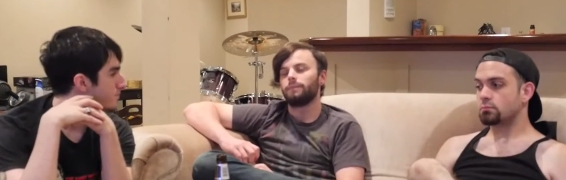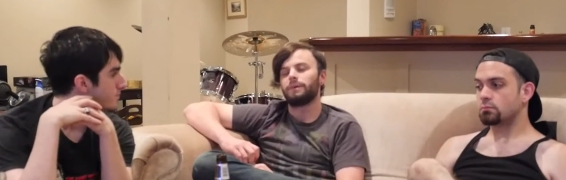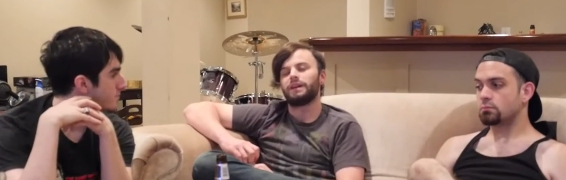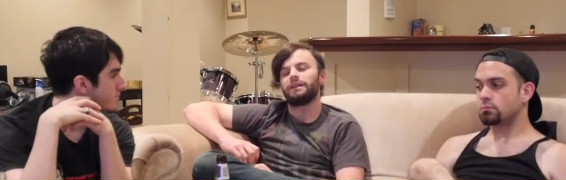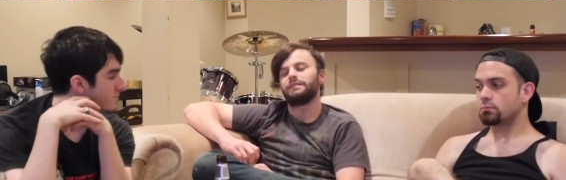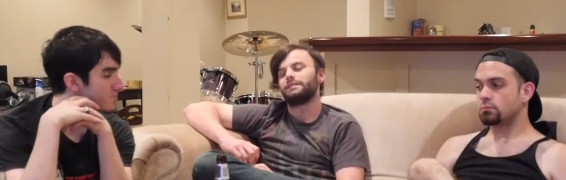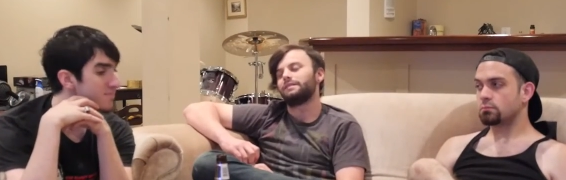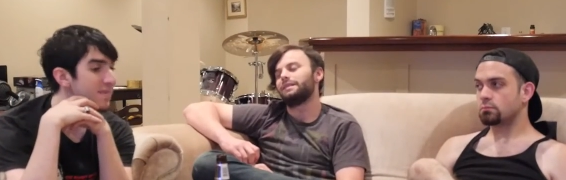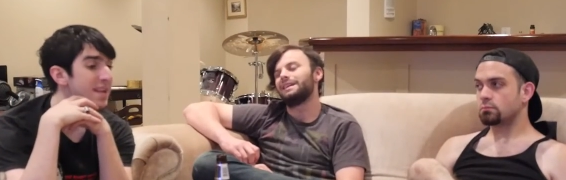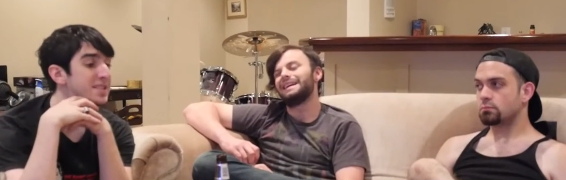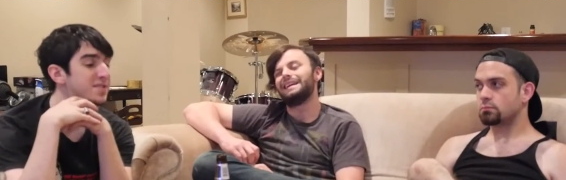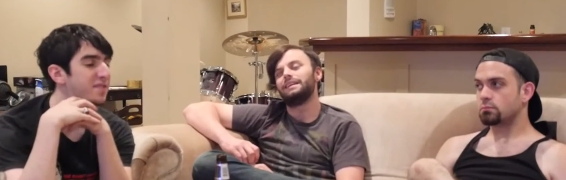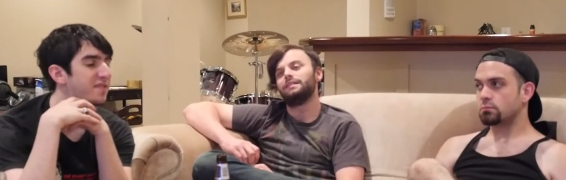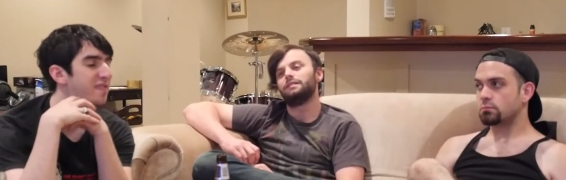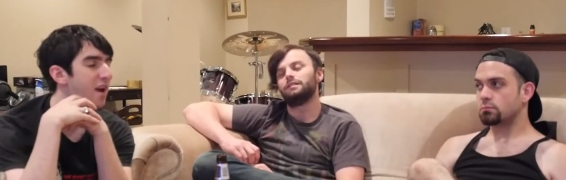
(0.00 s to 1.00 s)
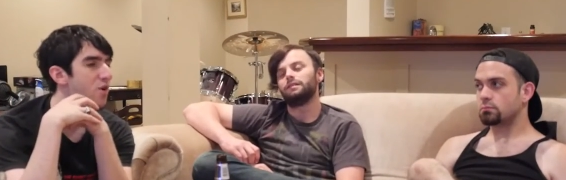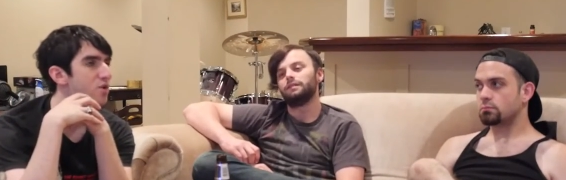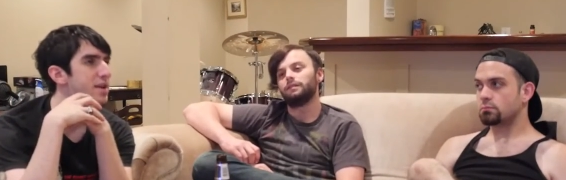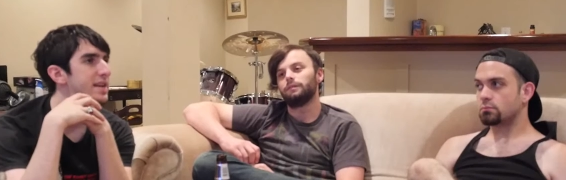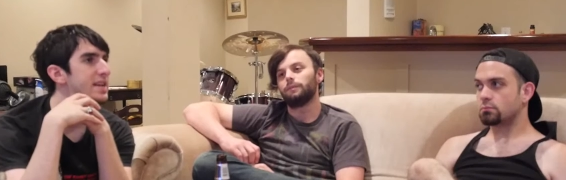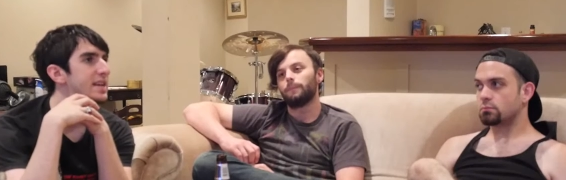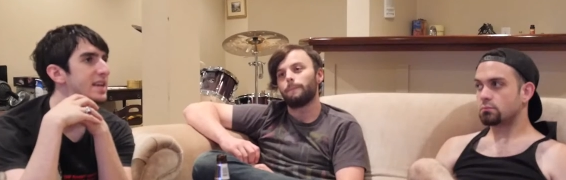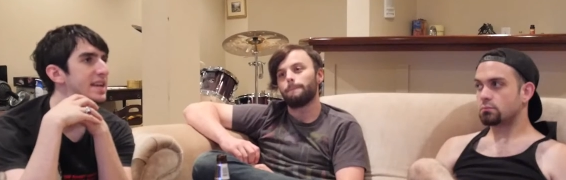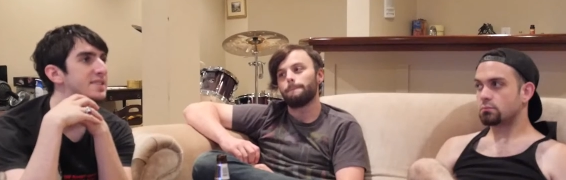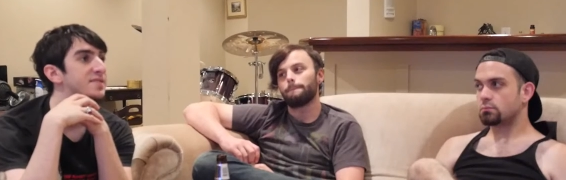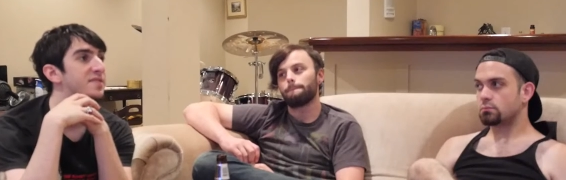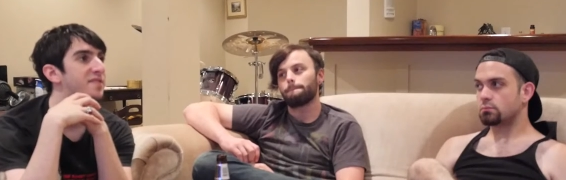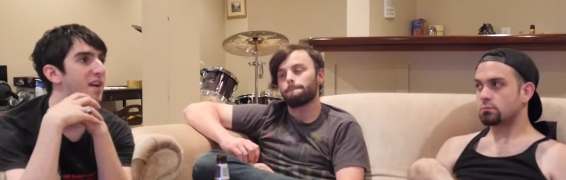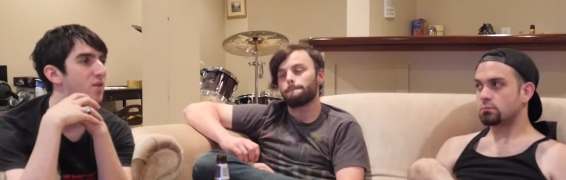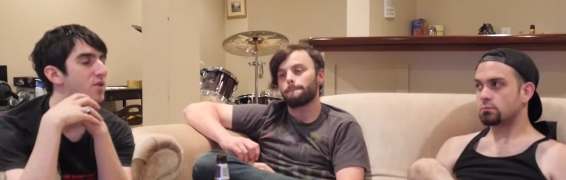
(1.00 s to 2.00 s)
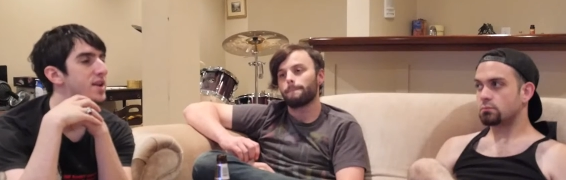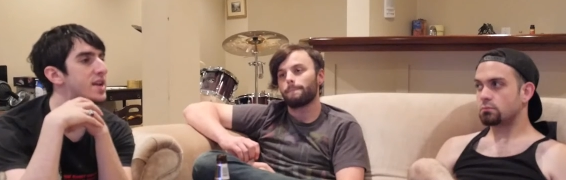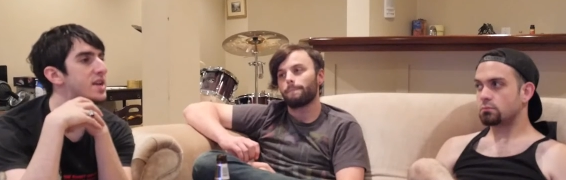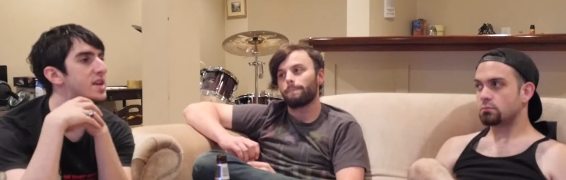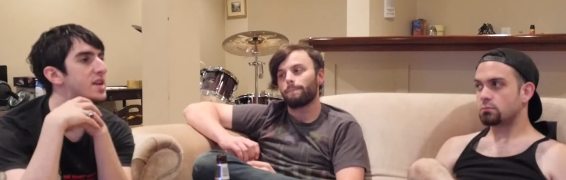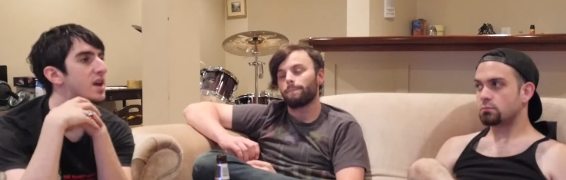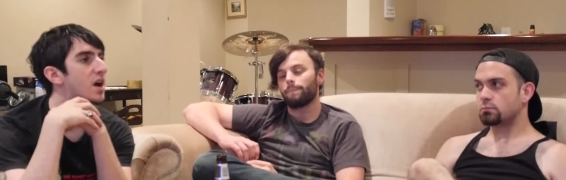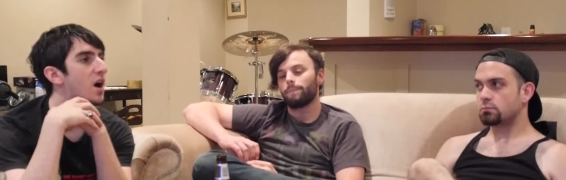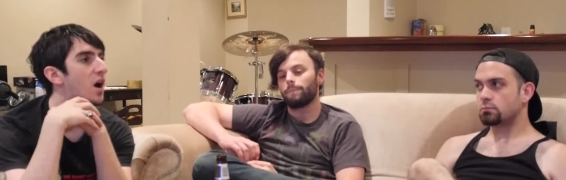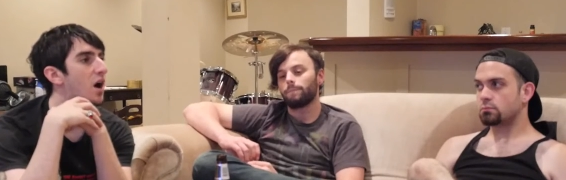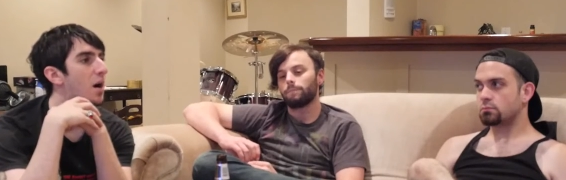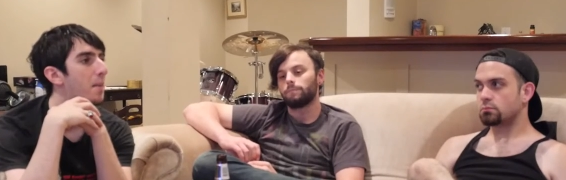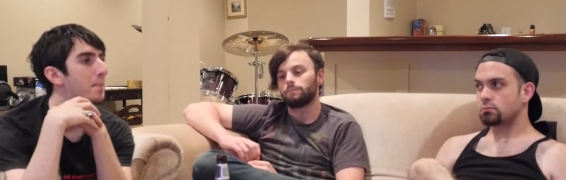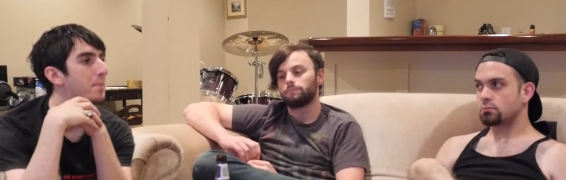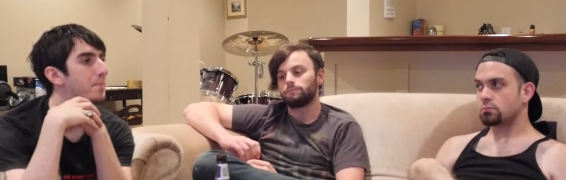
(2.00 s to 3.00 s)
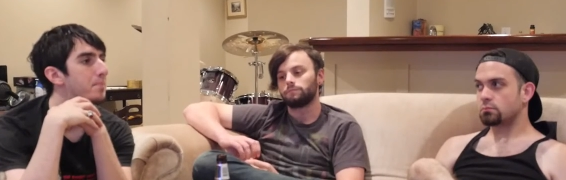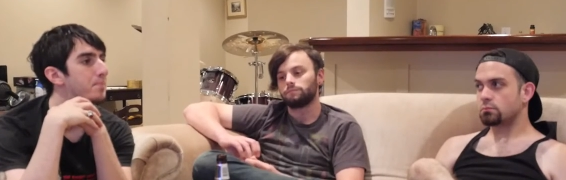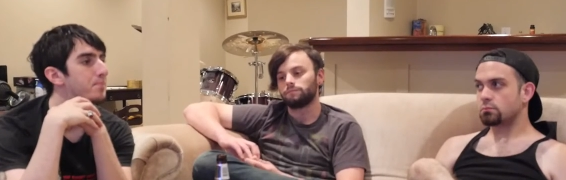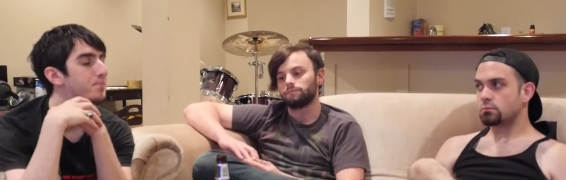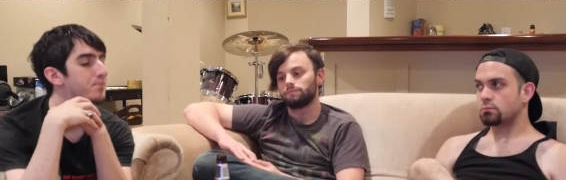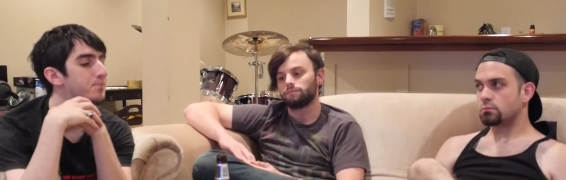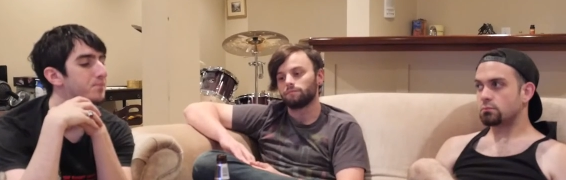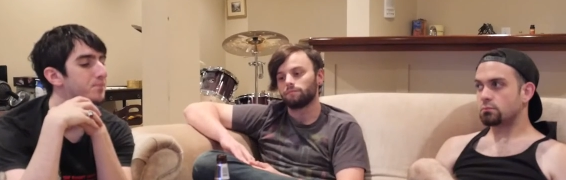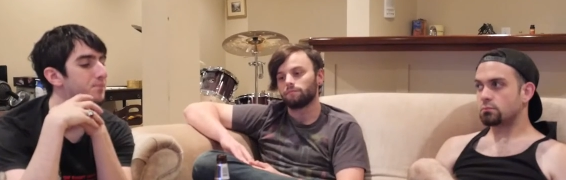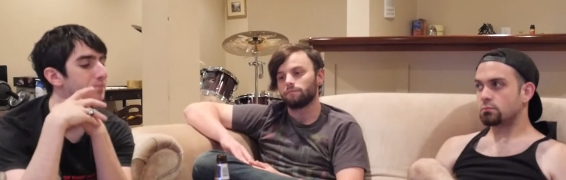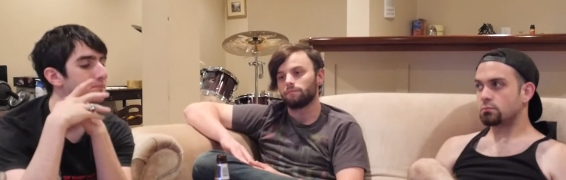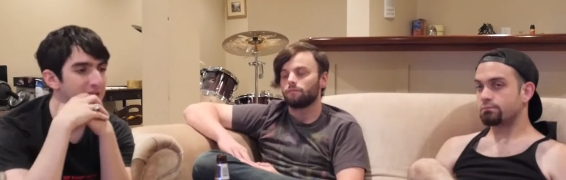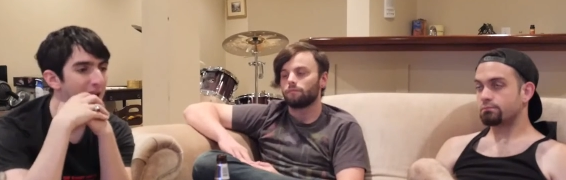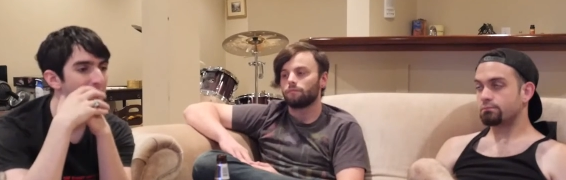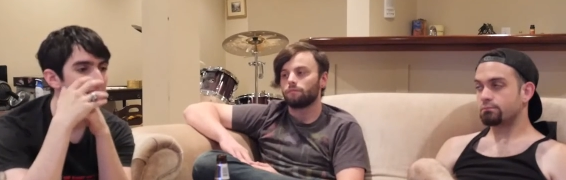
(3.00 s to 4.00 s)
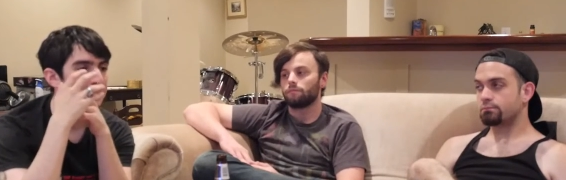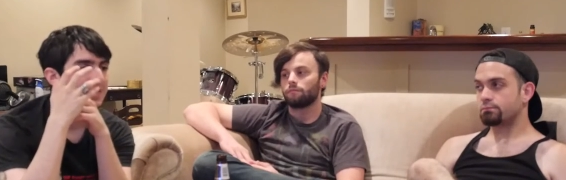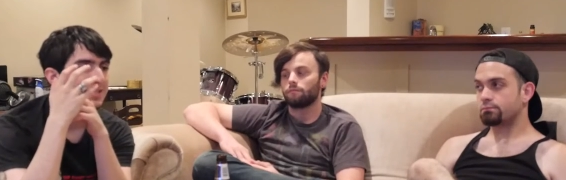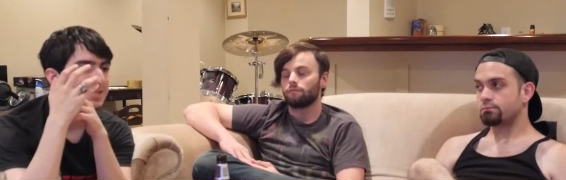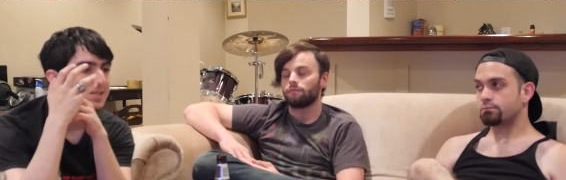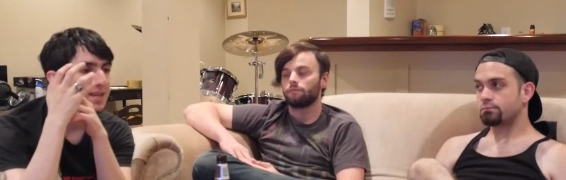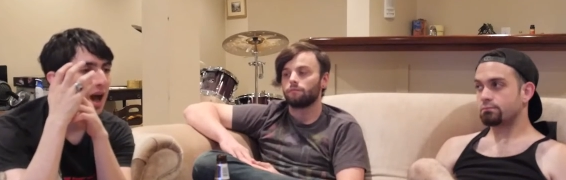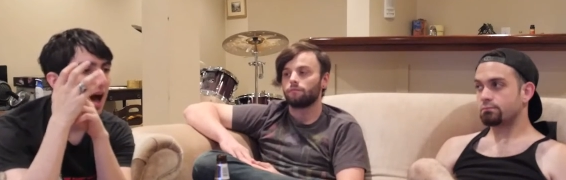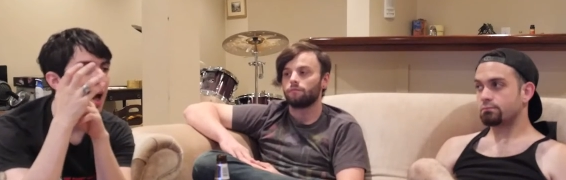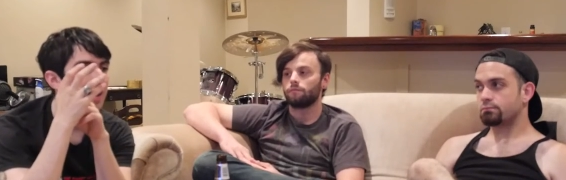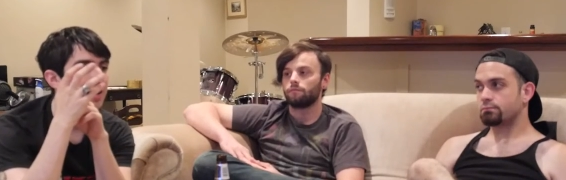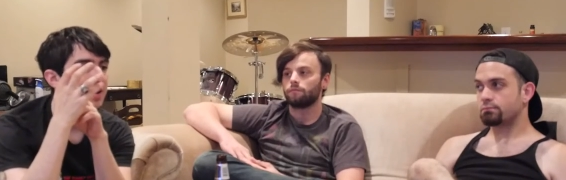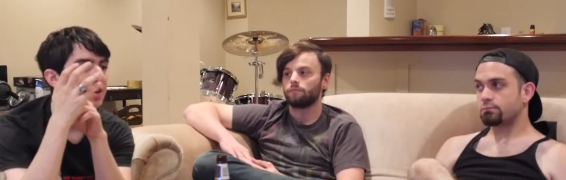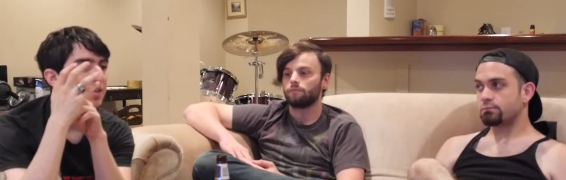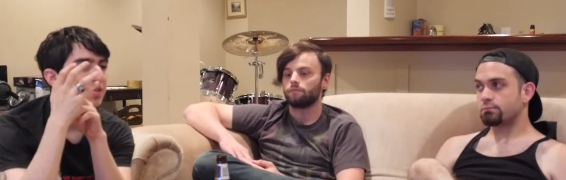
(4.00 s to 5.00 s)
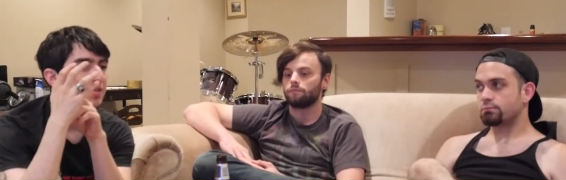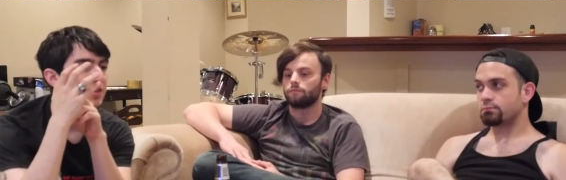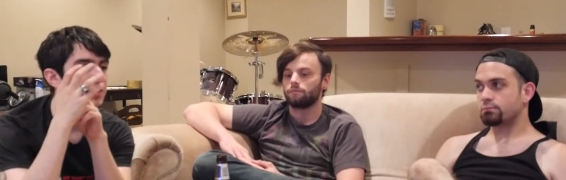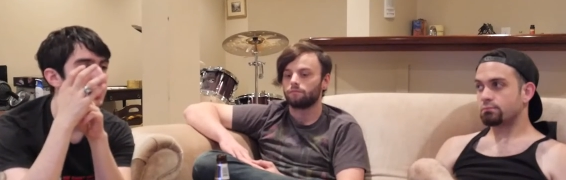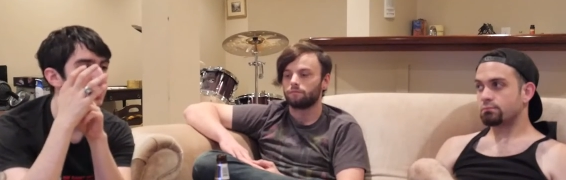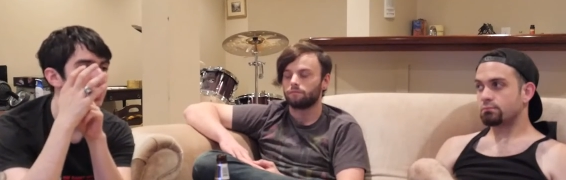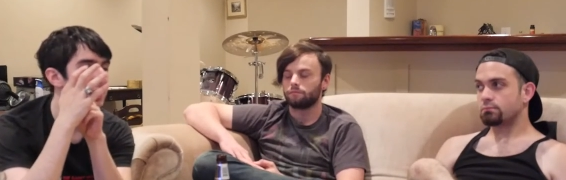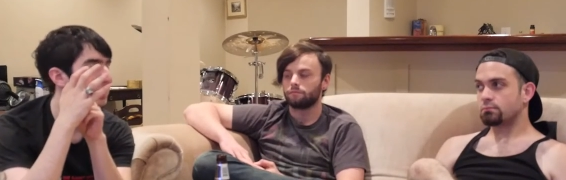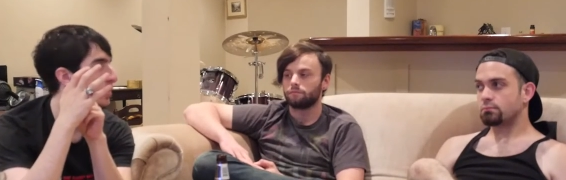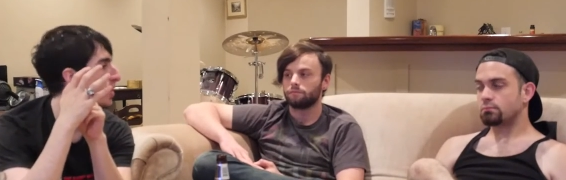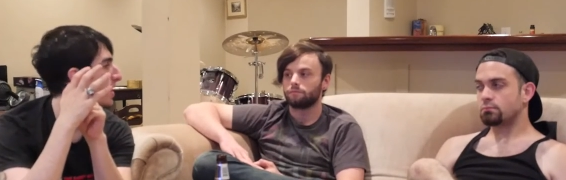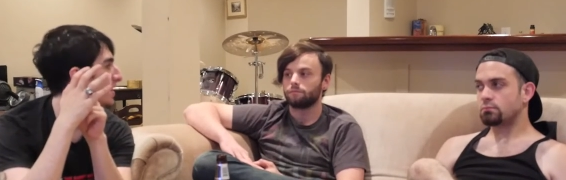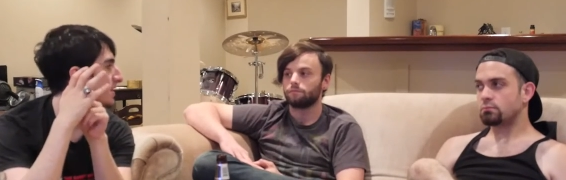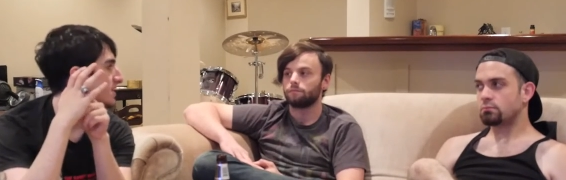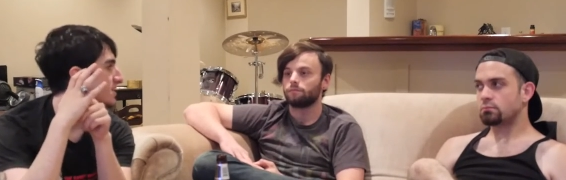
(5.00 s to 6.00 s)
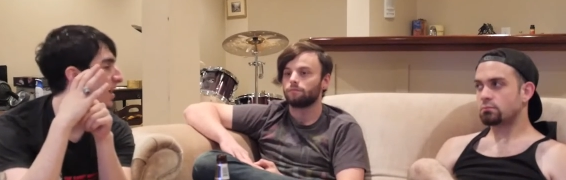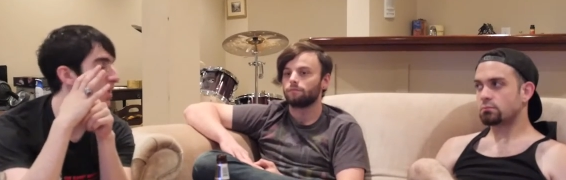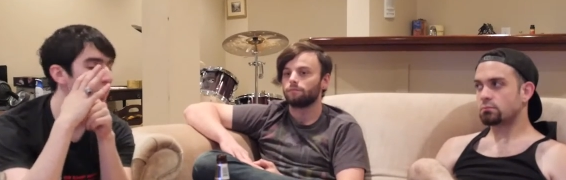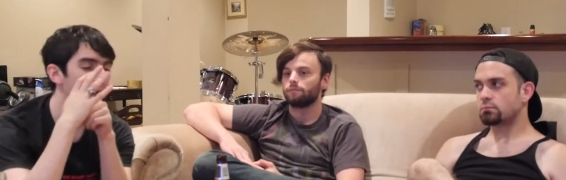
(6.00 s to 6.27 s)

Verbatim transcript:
Speaker 1: I, it's very, it's very, um, not, it's not the, your typical editing style